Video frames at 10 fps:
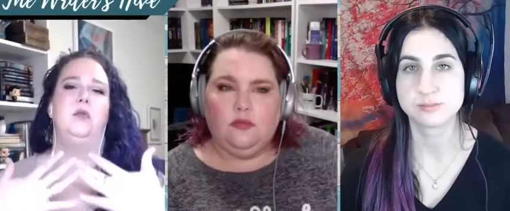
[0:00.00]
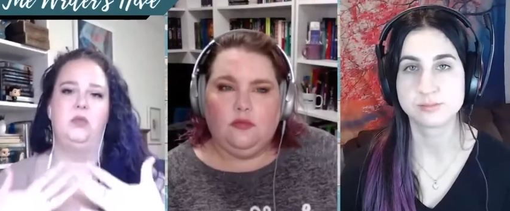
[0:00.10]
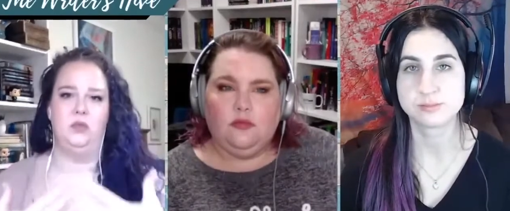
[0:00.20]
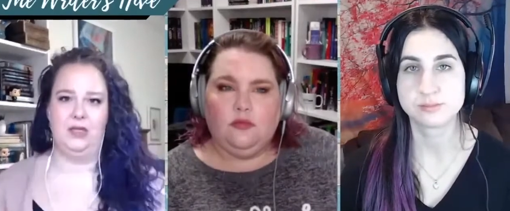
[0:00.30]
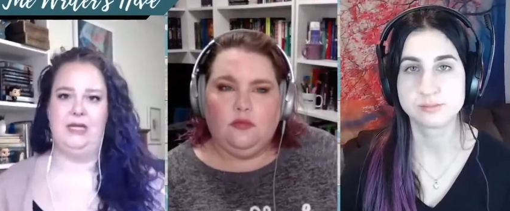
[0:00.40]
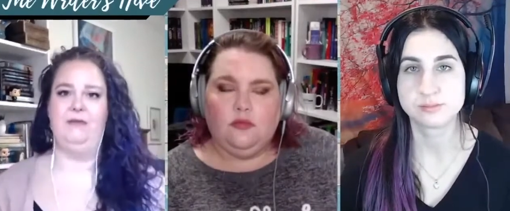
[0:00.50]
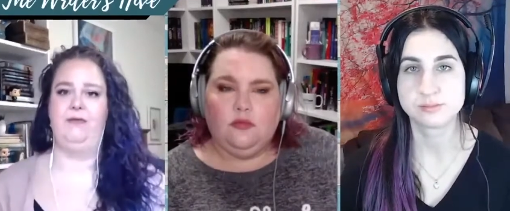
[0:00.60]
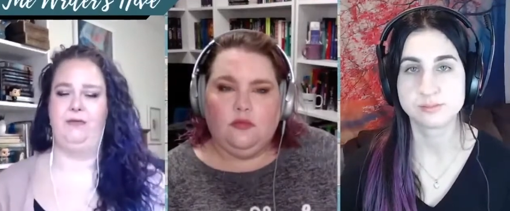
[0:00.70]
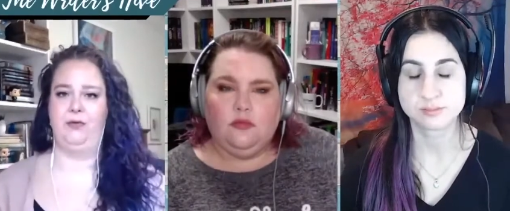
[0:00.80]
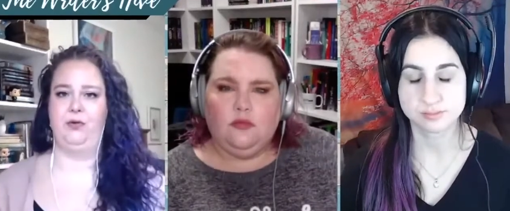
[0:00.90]

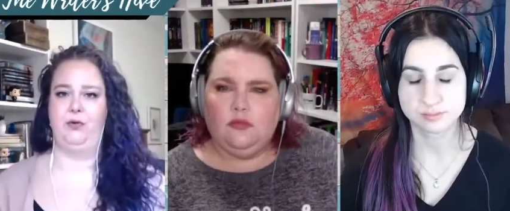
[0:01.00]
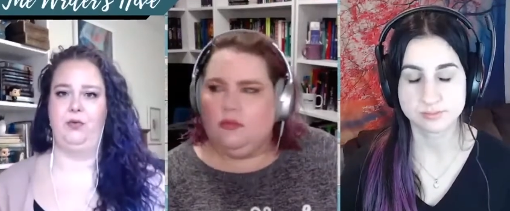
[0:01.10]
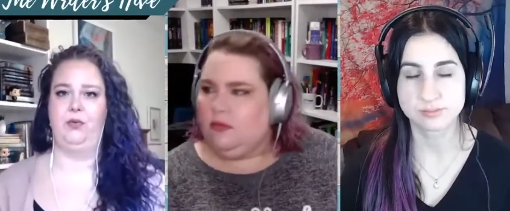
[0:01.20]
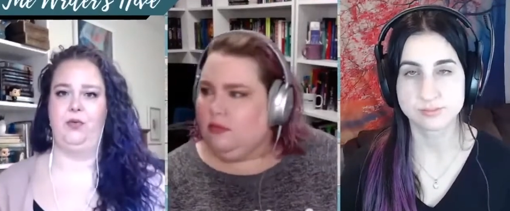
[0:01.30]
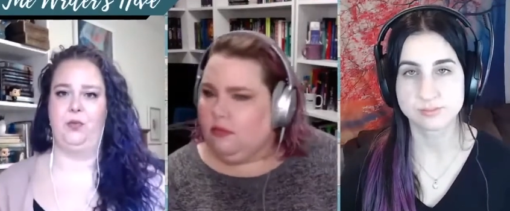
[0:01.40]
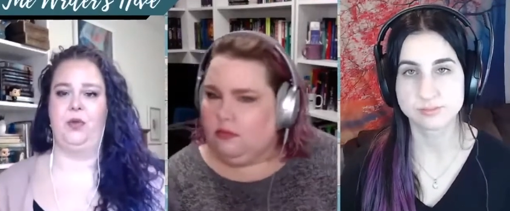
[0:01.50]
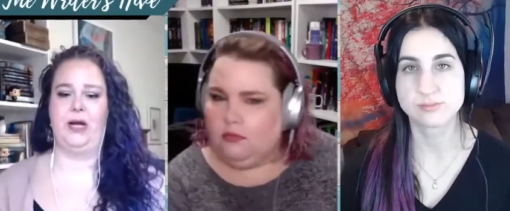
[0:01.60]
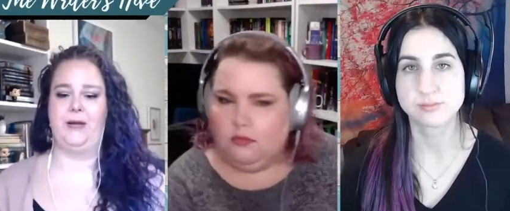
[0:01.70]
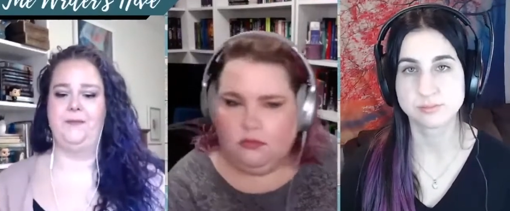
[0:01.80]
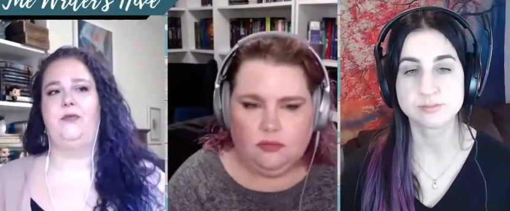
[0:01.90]
Speaker 1: live through the
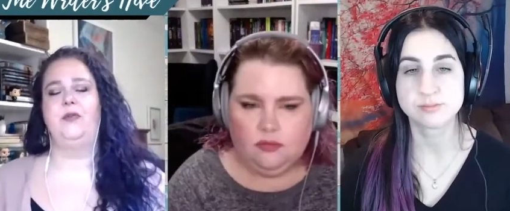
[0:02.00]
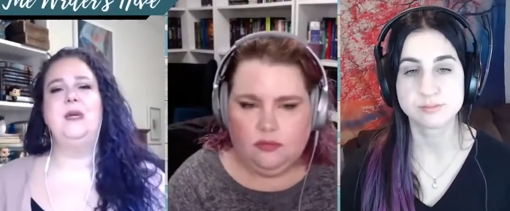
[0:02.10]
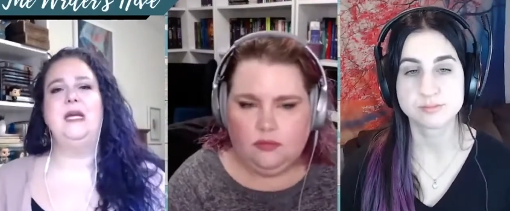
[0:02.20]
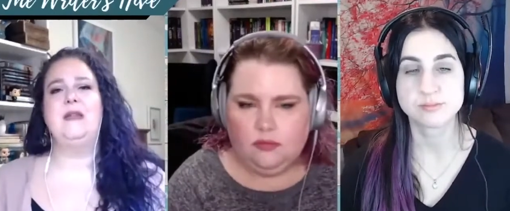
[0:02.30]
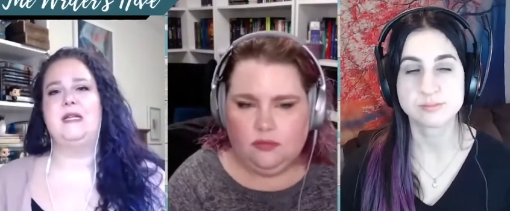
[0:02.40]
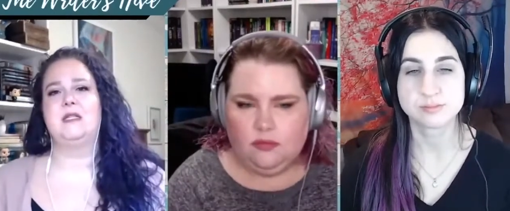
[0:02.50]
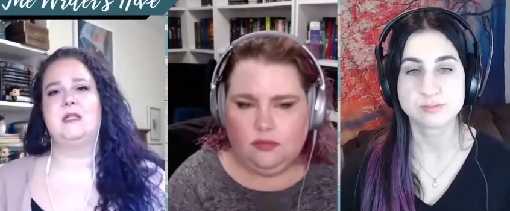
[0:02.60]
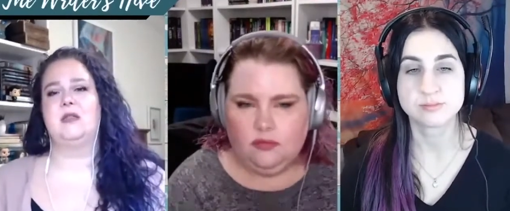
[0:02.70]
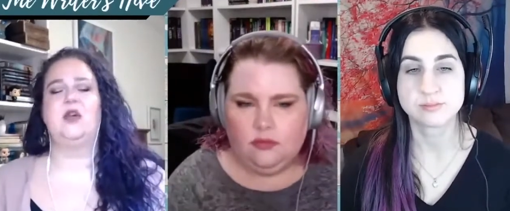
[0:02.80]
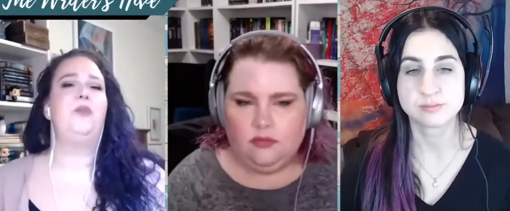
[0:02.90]
plot. For me,
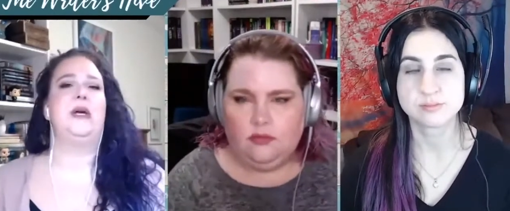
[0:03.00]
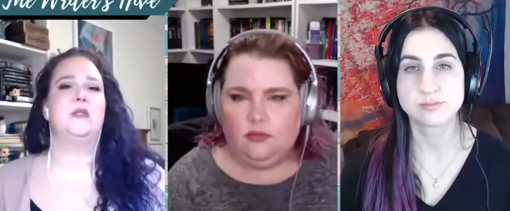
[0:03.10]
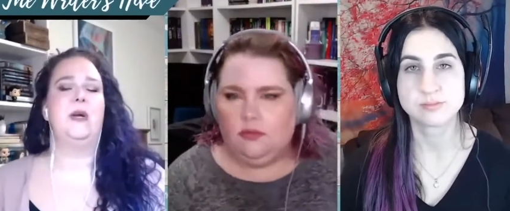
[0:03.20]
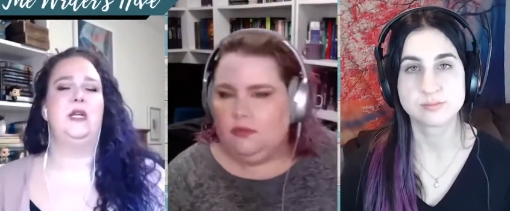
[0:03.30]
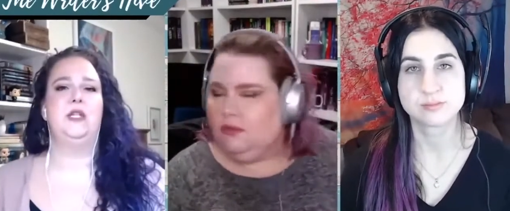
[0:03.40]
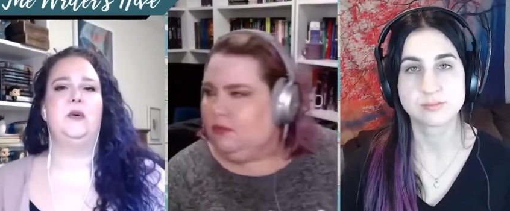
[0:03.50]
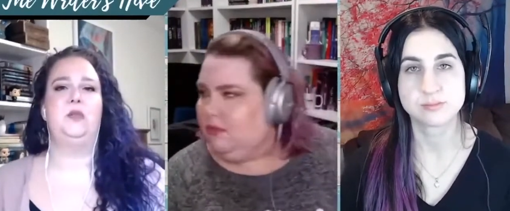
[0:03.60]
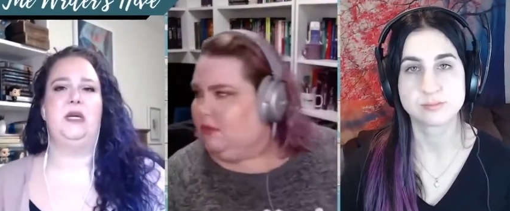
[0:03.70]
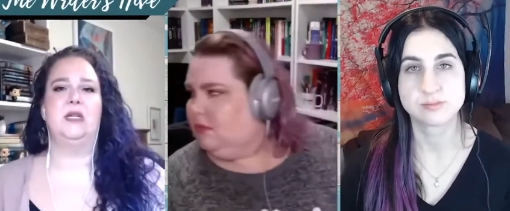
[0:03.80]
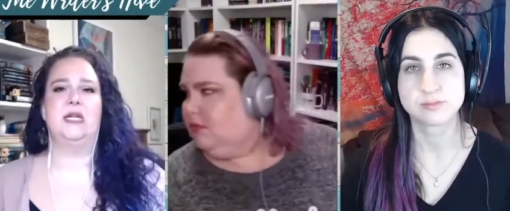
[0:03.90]
that's the best way to do
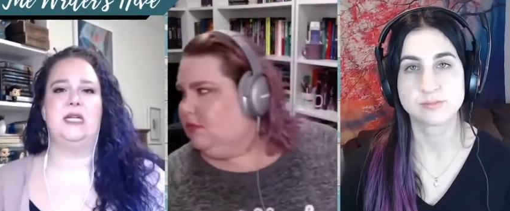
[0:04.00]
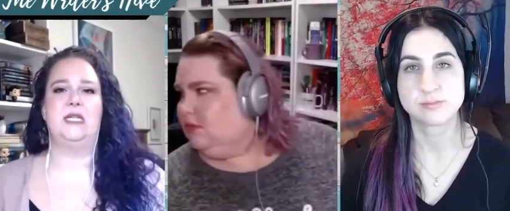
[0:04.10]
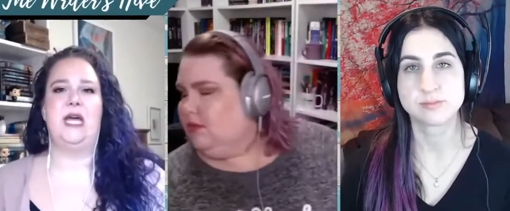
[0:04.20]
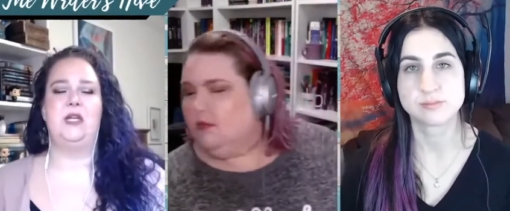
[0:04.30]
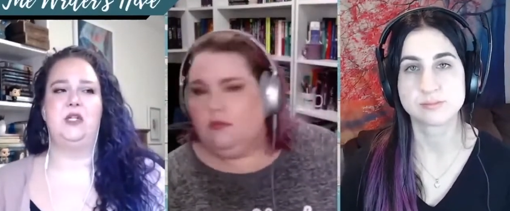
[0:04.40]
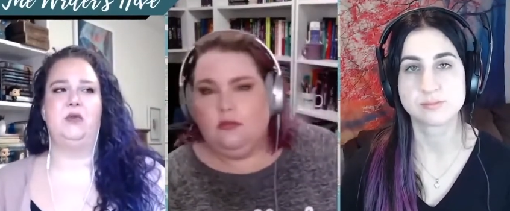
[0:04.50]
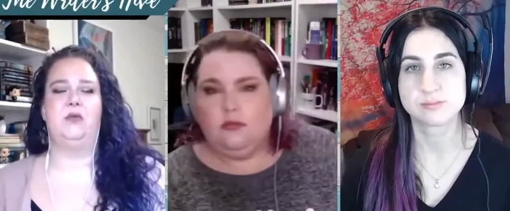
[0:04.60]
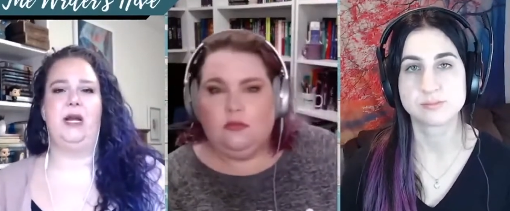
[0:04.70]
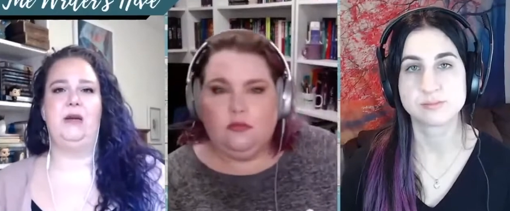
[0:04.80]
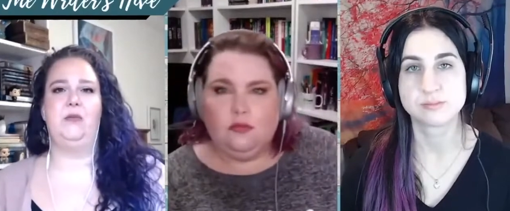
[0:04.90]
it because I tend to
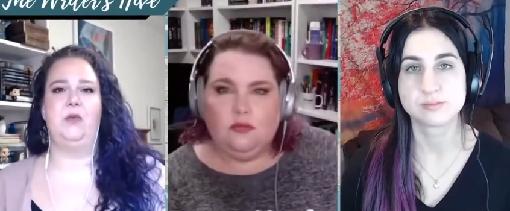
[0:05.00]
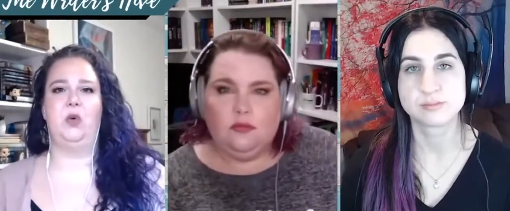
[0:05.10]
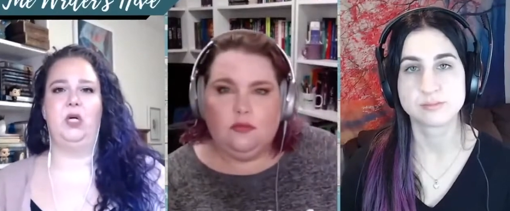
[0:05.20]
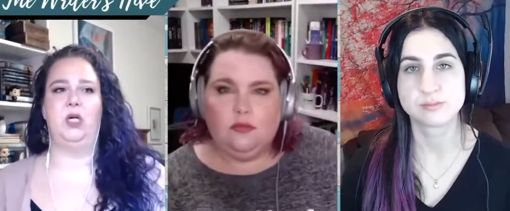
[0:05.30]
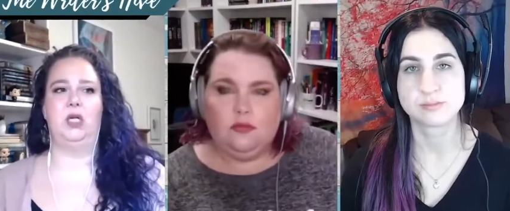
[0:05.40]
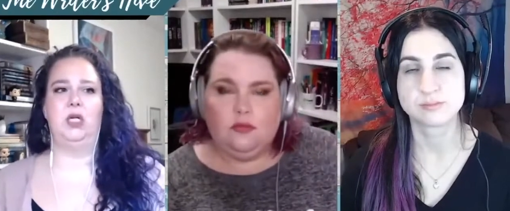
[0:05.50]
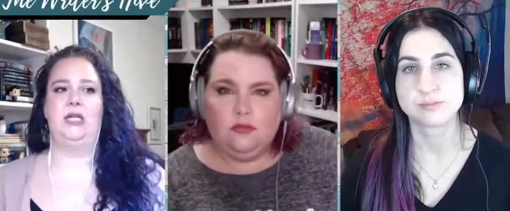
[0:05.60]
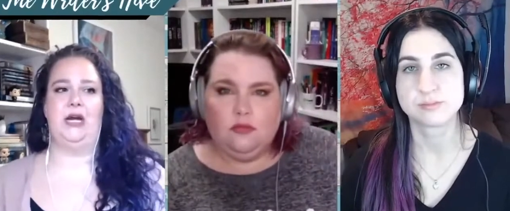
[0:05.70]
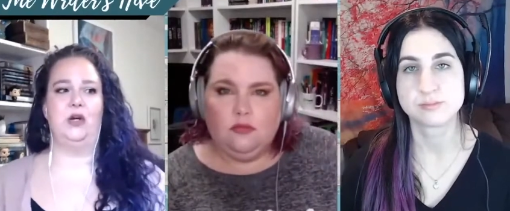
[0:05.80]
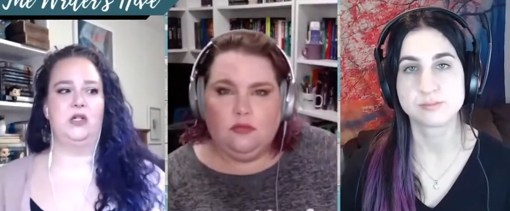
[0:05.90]
write more
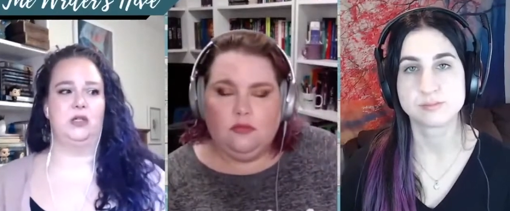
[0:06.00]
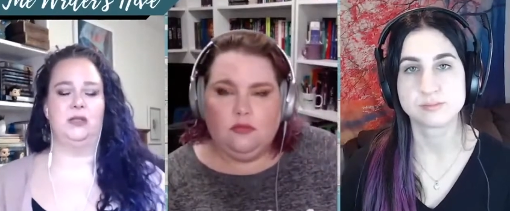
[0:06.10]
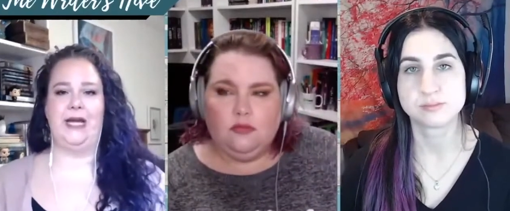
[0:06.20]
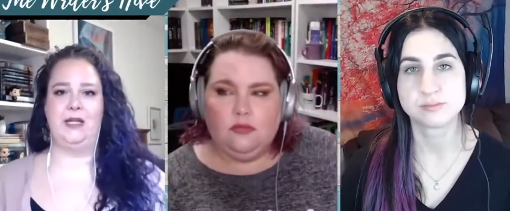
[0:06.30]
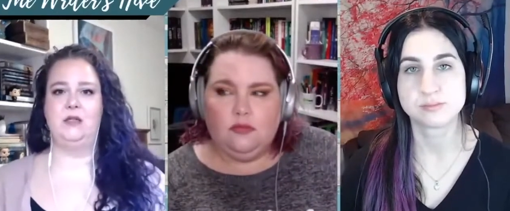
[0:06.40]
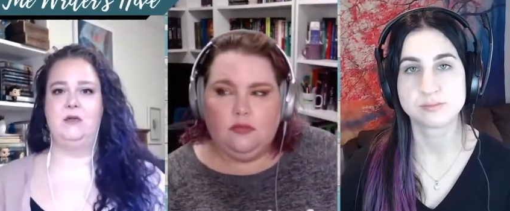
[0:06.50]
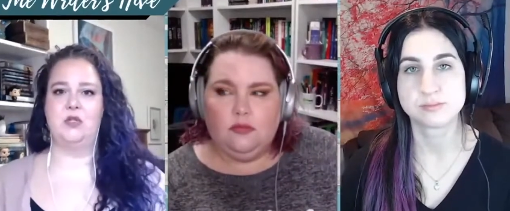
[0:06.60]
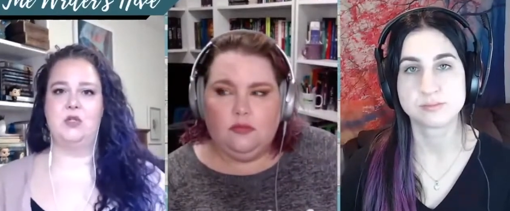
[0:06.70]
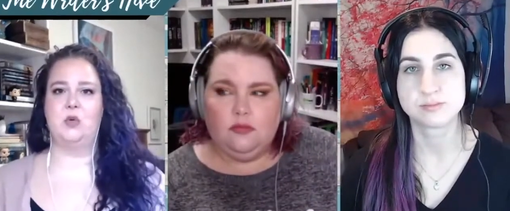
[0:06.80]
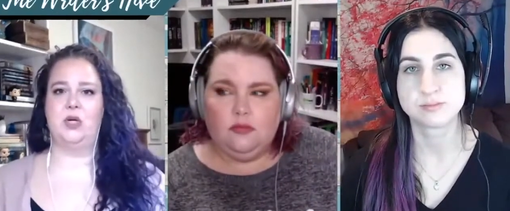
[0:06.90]
character-led
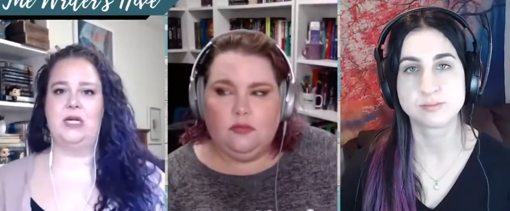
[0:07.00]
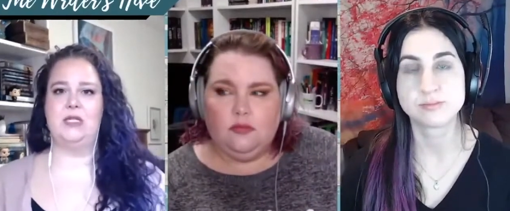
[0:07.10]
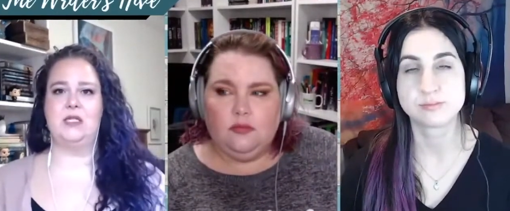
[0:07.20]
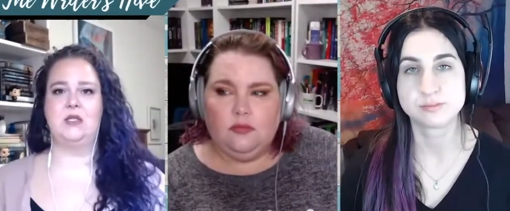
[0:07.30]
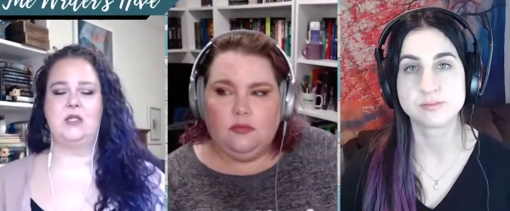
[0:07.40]
stories,